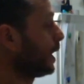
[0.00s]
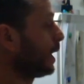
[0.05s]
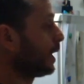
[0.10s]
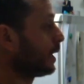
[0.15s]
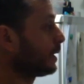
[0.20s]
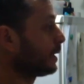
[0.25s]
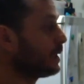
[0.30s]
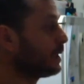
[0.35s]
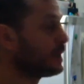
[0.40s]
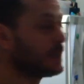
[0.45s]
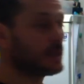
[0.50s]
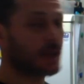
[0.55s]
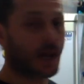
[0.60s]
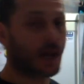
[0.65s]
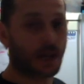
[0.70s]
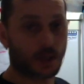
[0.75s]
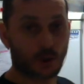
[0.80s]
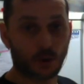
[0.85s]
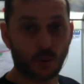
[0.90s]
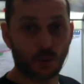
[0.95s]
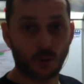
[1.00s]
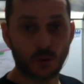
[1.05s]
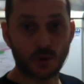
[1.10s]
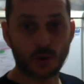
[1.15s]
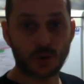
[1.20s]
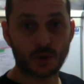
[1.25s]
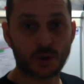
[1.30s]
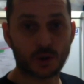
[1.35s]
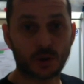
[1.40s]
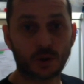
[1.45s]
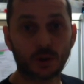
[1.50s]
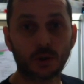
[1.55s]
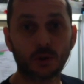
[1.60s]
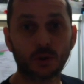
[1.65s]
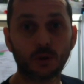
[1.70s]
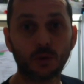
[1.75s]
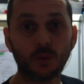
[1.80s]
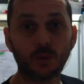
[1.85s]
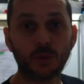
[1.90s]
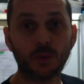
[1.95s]
These are used
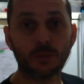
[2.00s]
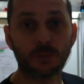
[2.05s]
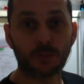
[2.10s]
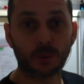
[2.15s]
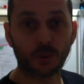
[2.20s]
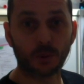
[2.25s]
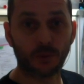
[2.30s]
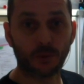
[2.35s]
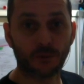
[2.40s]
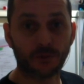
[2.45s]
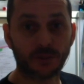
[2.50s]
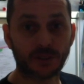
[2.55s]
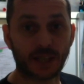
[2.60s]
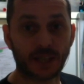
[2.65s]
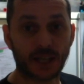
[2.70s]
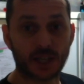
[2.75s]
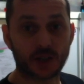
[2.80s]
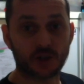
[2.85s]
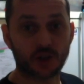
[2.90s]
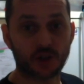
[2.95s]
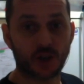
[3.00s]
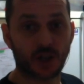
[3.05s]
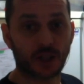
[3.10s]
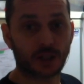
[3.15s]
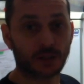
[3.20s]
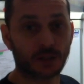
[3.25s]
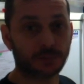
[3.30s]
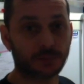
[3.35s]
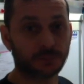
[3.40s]
to improve texture.